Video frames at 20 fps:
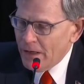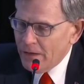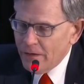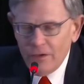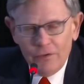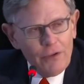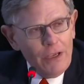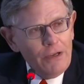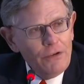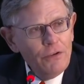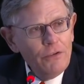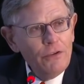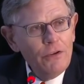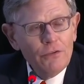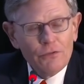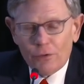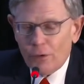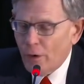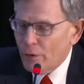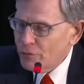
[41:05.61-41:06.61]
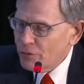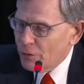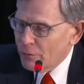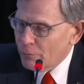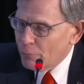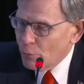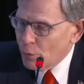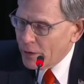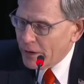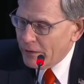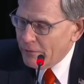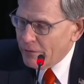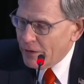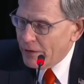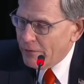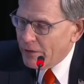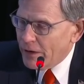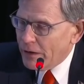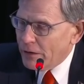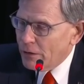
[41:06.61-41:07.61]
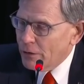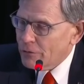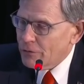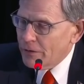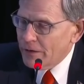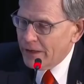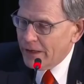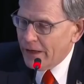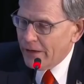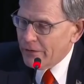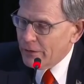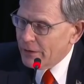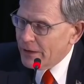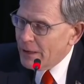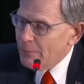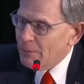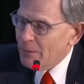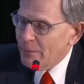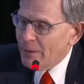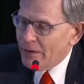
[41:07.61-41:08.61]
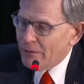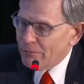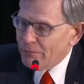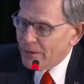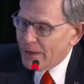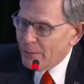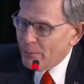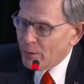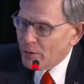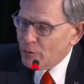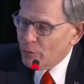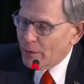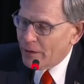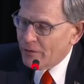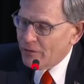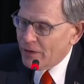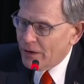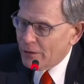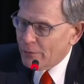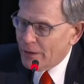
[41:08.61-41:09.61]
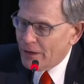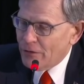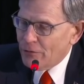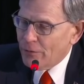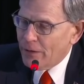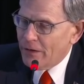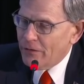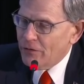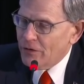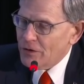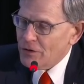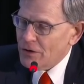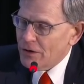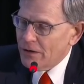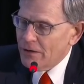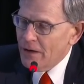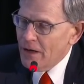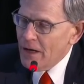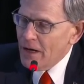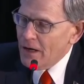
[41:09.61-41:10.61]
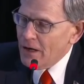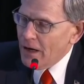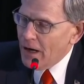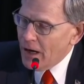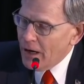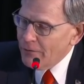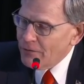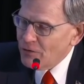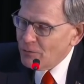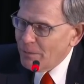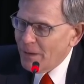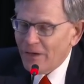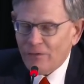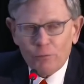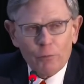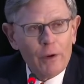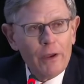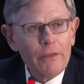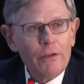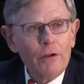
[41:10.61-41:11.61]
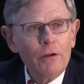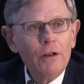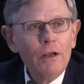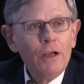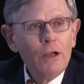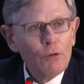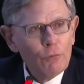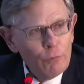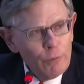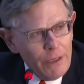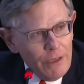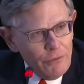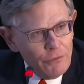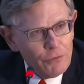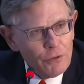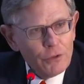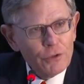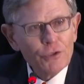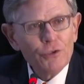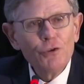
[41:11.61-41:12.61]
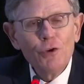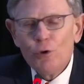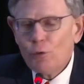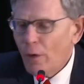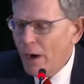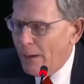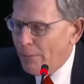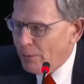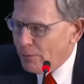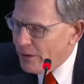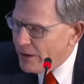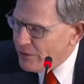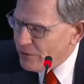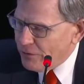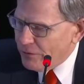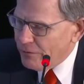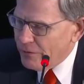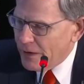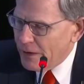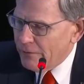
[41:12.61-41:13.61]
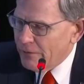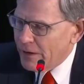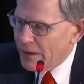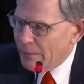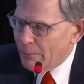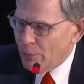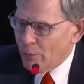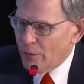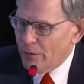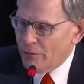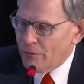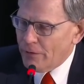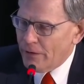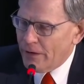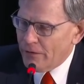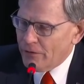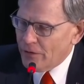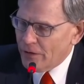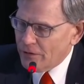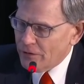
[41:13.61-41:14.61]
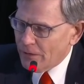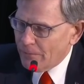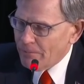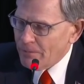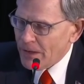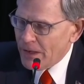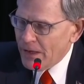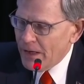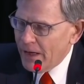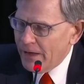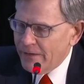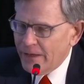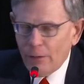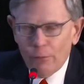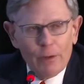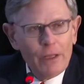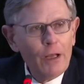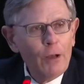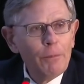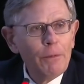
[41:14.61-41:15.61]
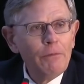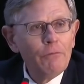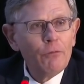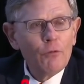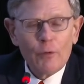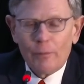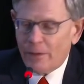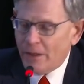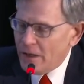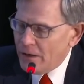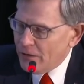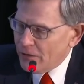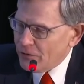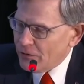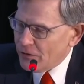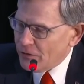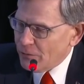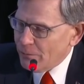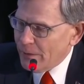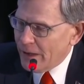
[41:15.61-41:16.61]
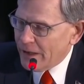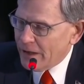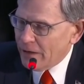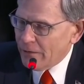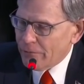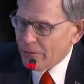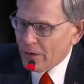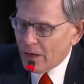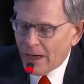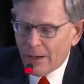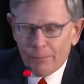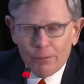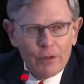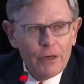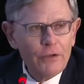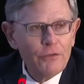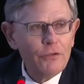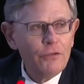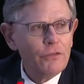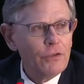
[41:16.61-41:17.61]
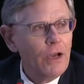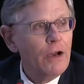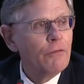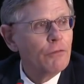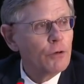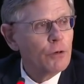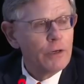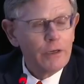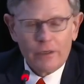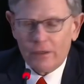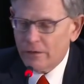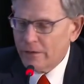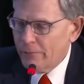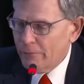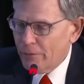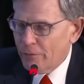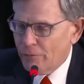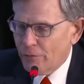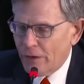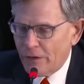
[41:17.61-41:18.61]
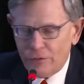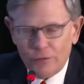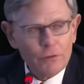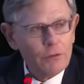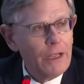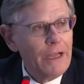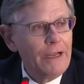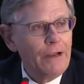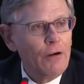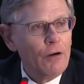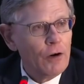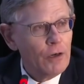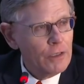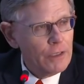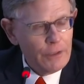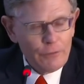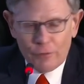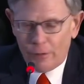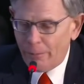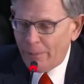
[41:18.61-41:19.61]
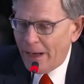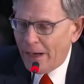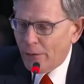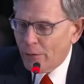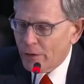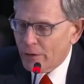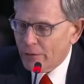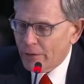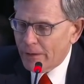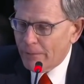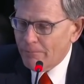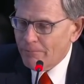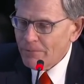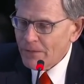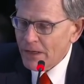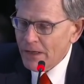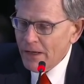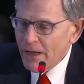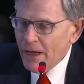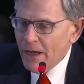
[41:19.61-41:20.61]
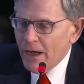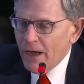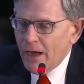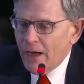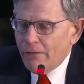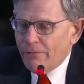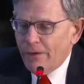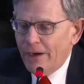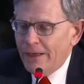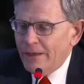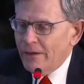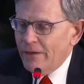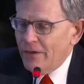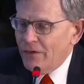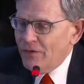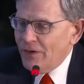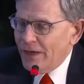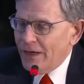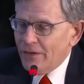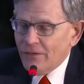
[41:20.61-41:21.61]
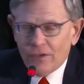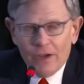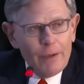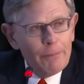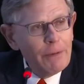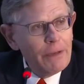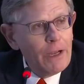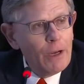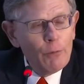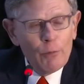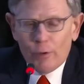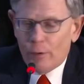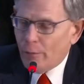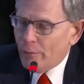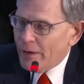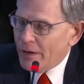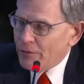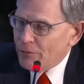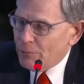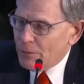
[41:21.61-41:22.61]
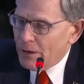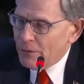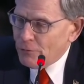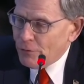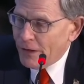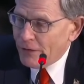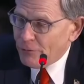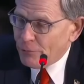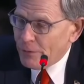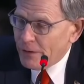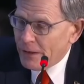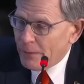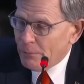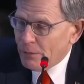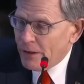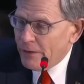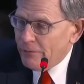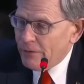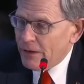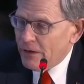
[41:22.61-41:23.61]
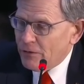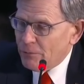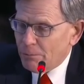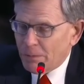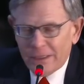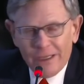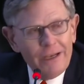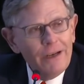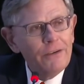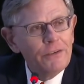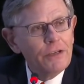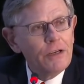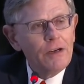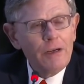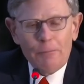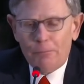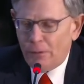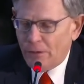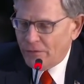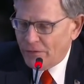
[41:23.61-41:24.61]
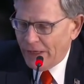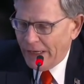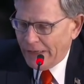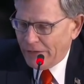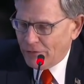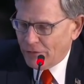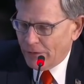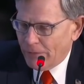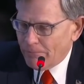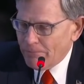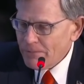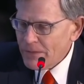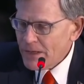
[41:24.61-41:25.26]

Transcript: These agencies are also working very, very closely together to implement a framework to accelerate transition of space weather research to operations, very, very important transition. And they will help inform key decision-making for operations of critical infrastructure like our electric power grid. Finally, the second topic I want to address really briefly is planetary protection.